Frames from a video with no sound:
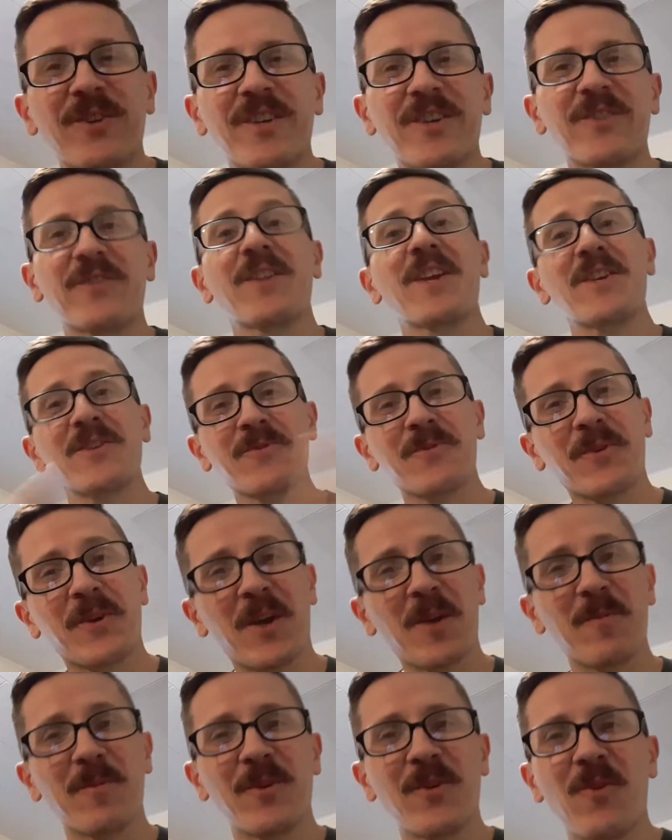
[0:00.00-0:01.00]
here. Thanks for
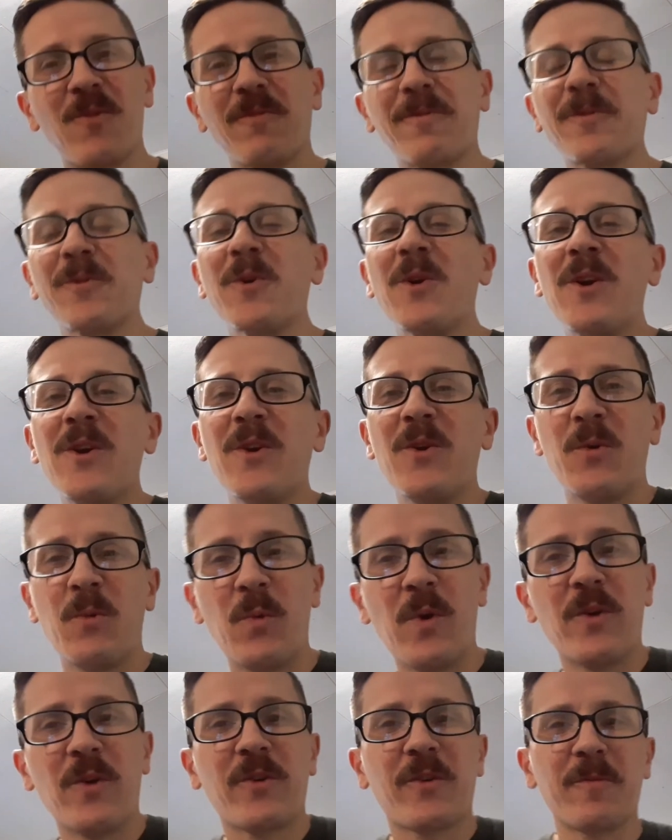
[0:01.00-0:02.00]
coming over.
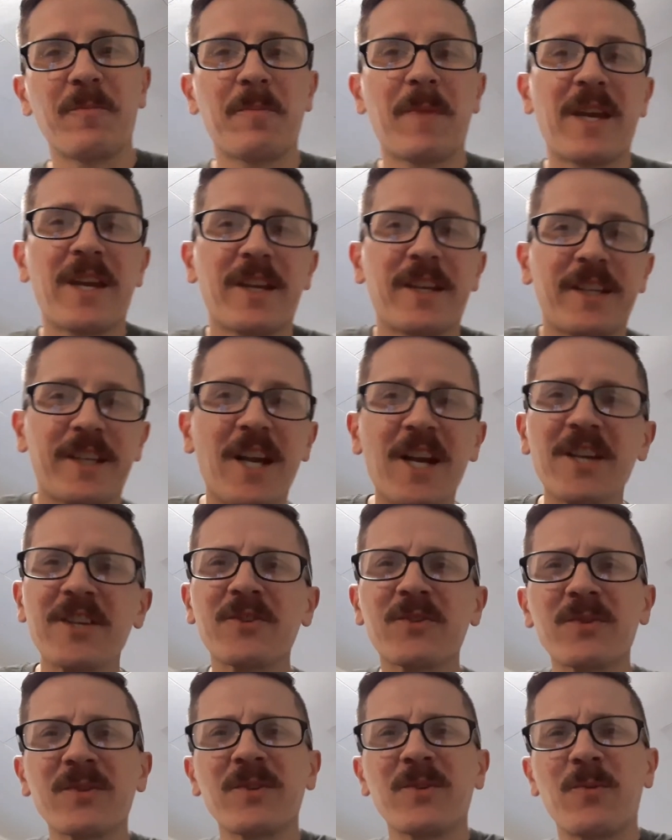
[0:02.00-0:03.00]
Welcome back.
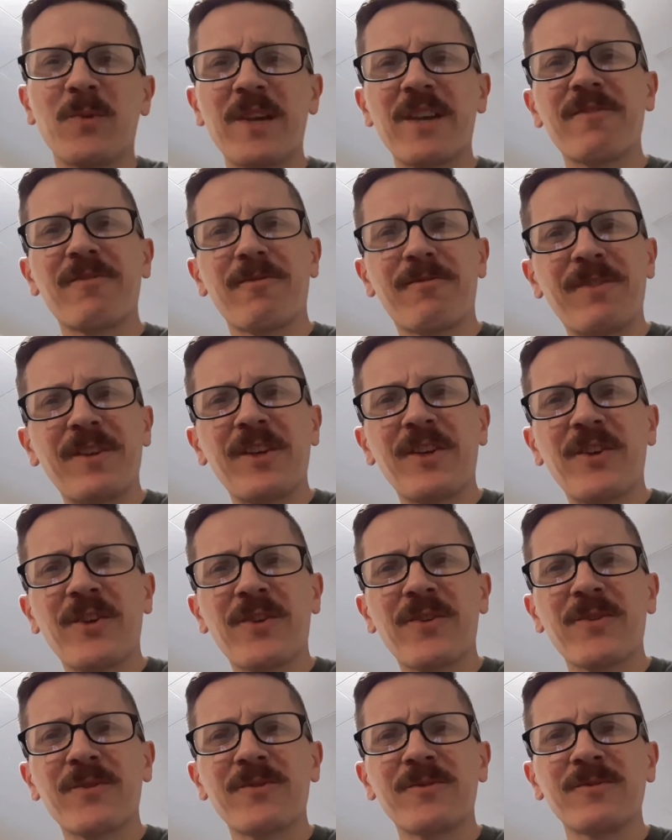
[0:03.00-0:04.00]
Guys, we have a
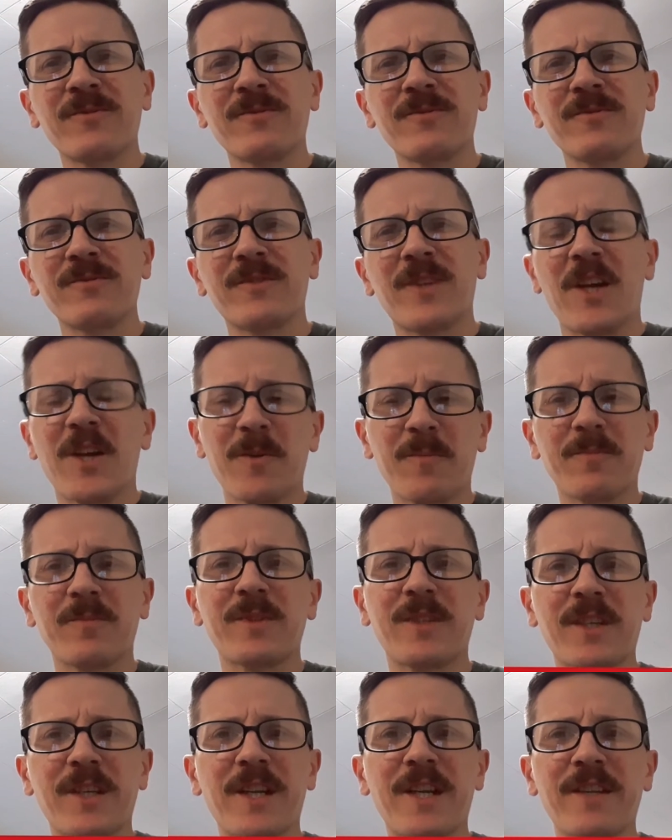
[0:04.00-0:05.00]
video up
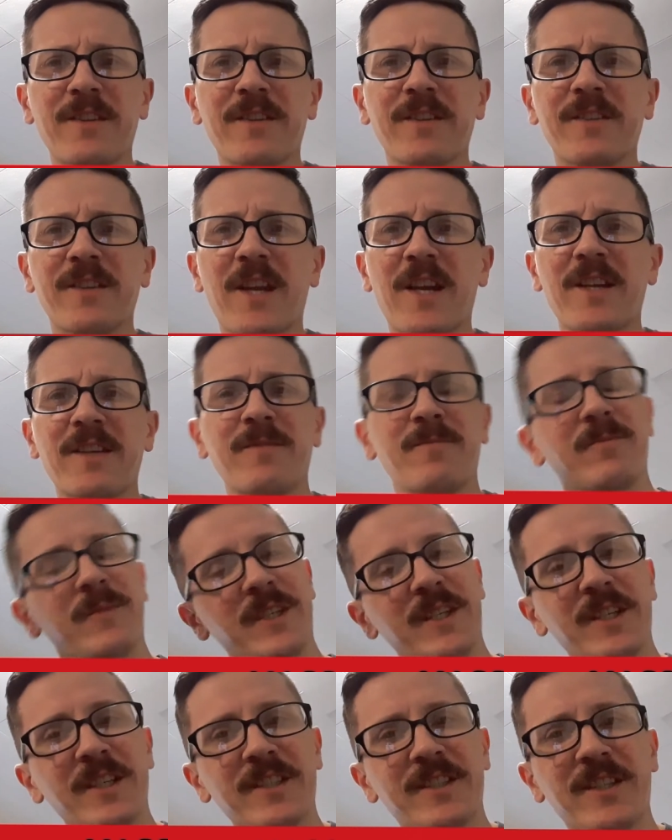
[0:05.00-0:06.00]
today that I
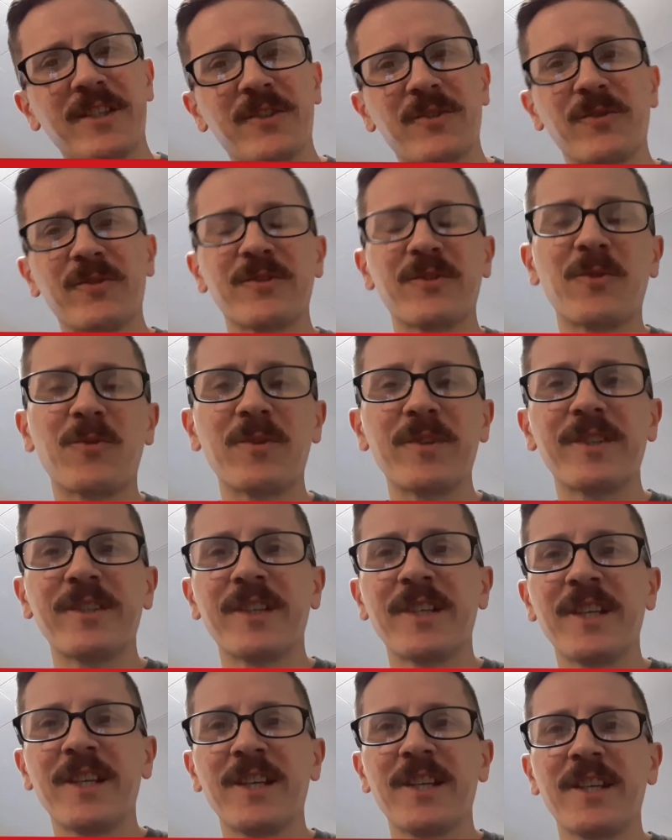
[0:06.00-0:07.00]
didn't intend on doing.
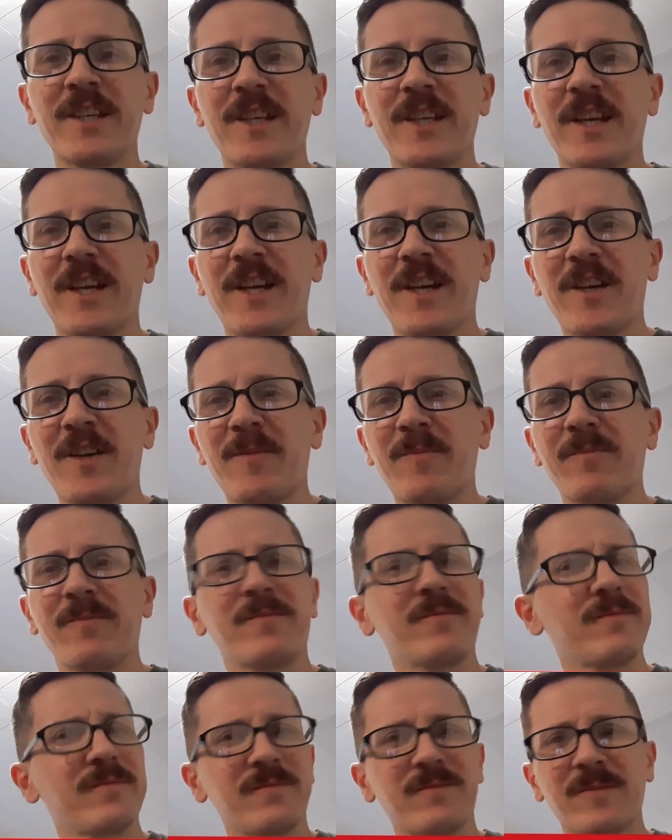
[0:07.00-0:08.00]
Um,
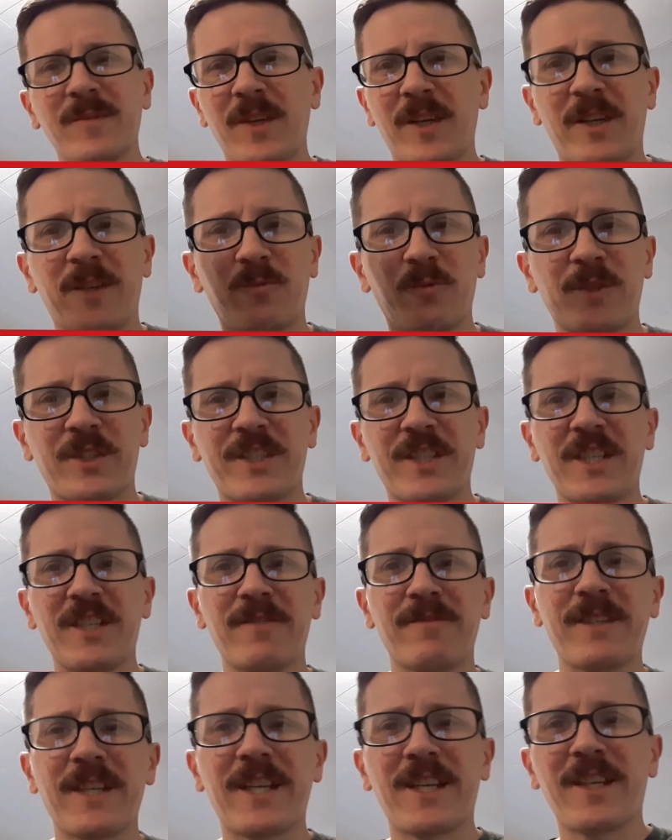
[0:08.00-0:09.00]

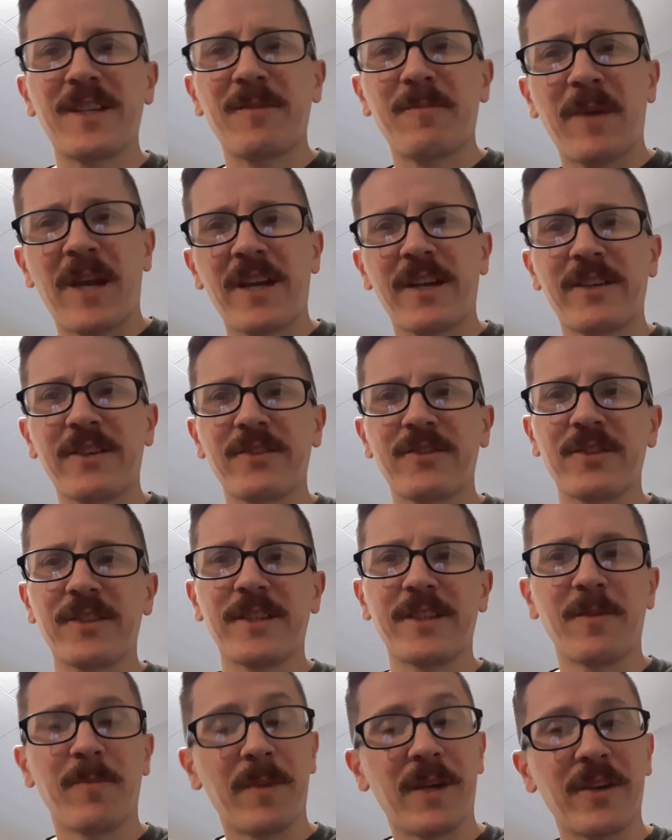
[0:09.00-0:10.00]
received a package
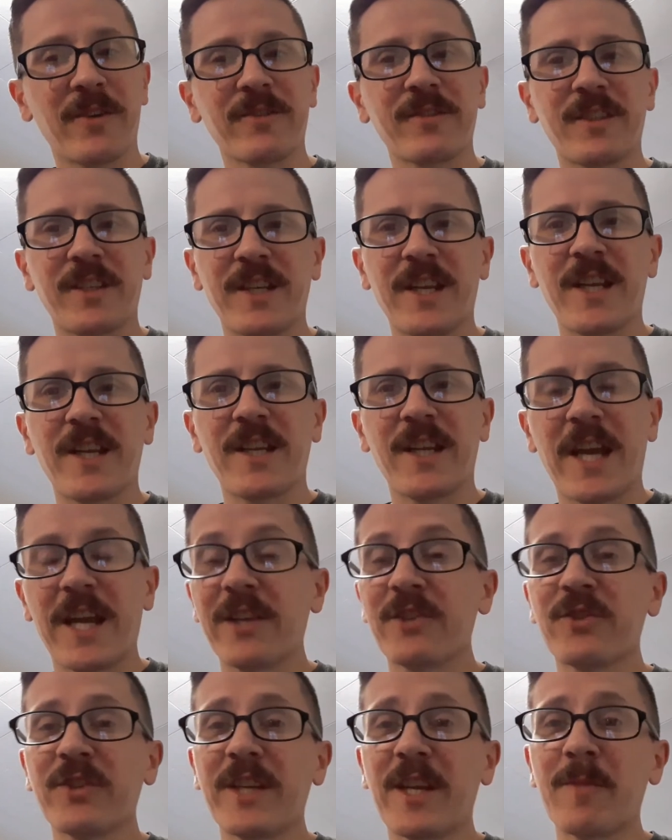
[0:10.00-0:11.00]
in the mail today,
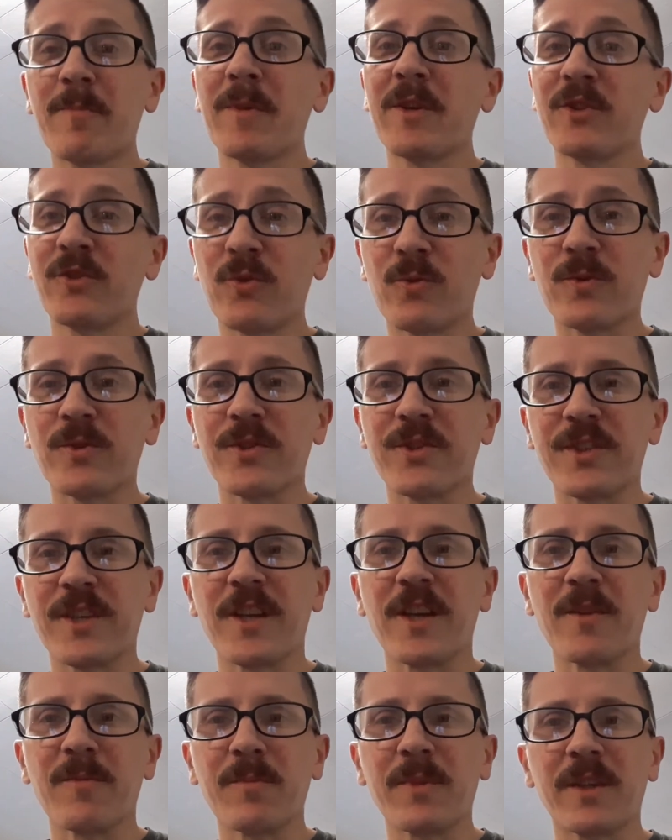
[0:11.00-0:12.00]
actually at my
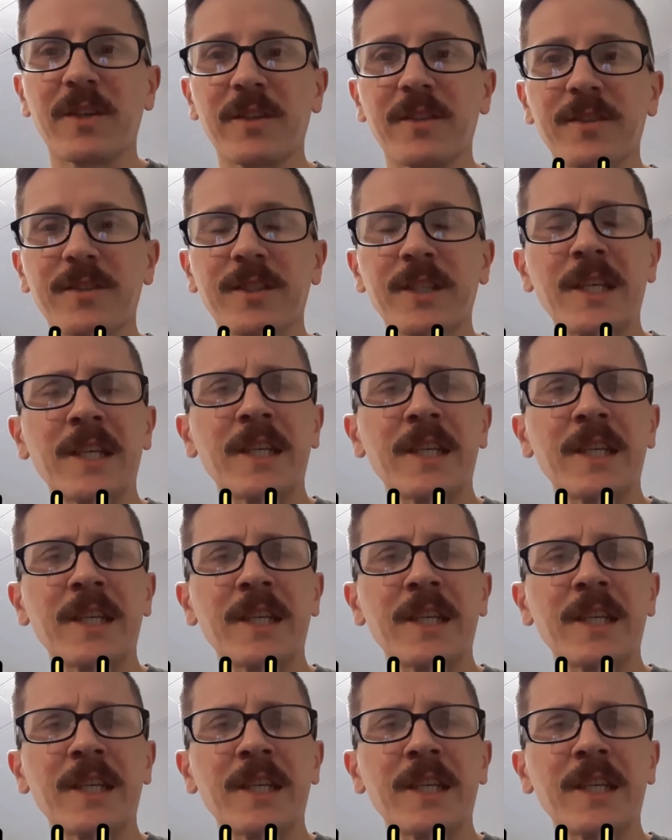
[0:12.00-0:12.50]
doorstop because